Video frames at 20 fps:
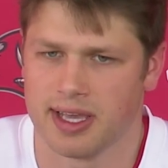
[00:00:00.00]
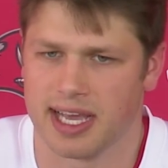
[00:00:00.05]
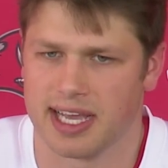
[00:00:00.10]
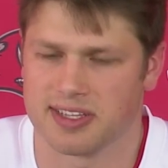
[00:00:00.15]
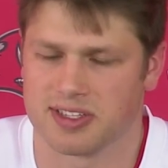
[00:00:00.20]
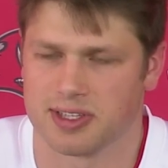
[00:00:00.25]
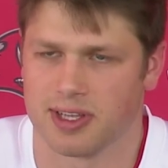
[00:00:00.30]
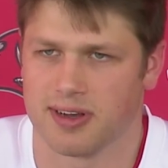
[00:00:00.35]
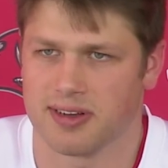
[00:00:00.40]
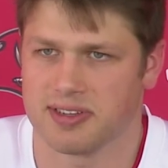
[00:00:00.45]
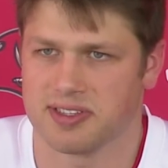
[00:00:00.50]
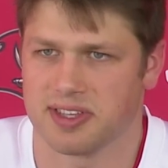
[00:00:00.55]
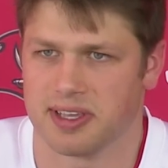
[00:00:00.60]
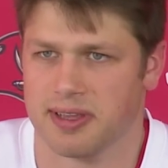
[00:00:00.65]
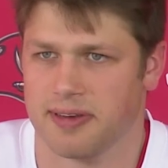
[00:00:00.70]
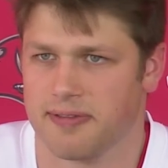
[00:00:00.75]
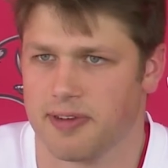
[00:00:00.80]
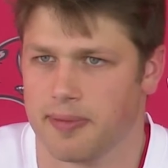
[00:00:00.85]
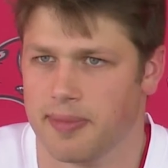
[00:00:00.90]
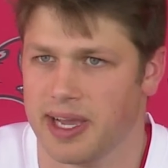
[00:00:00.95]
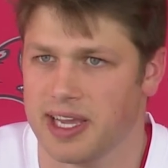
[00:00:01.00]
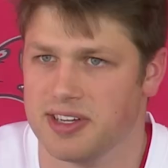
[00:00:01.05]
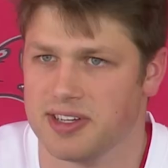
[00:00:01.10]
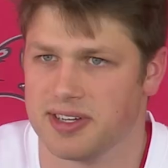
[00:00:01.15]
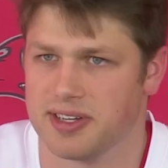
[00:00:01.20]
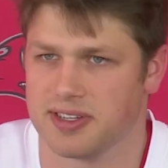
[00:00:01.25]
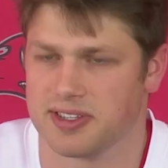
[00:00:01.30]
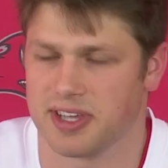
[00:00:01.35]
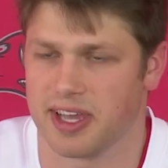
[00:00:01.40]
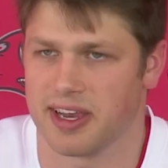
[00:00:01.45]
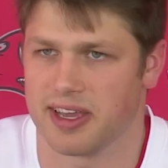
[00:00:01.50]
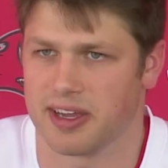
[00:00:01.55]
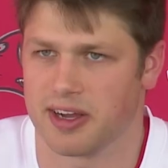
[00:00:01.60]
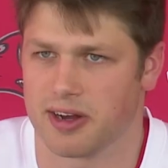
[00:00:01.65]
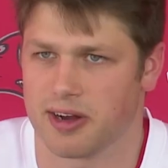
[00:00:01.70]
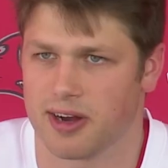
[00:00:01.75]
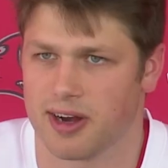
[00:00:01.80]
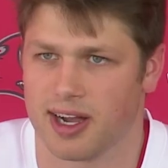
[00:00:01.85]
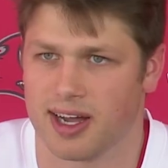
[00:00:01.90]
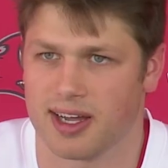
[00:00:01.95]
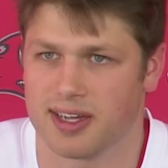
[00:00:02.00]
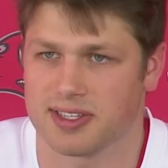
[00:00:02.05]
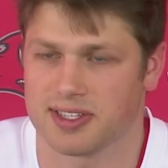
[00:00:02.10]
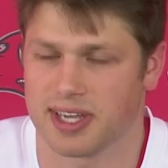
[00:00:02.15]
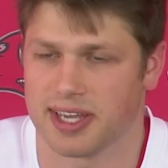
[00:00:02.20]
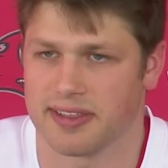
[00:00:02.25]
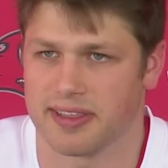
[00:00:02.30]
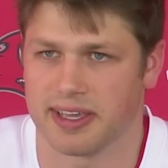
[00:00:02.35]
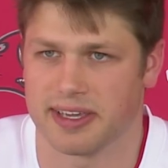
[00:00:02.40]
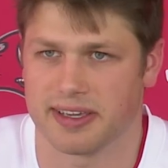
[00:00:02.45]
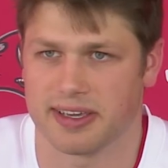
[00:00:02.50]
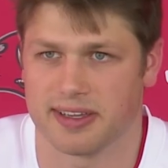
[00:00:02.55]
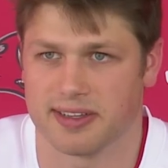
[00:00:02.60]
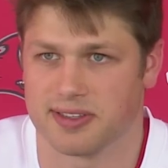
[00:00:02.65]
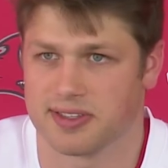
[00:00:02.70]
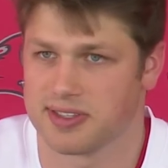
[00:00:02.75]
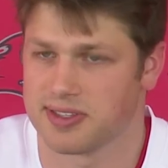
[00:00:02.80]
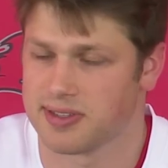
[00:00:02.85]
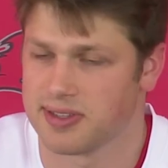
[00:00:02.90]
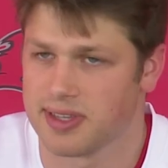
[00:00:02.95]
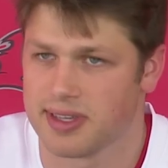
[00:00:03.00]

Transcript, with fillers: as long as the information is getting across, I think it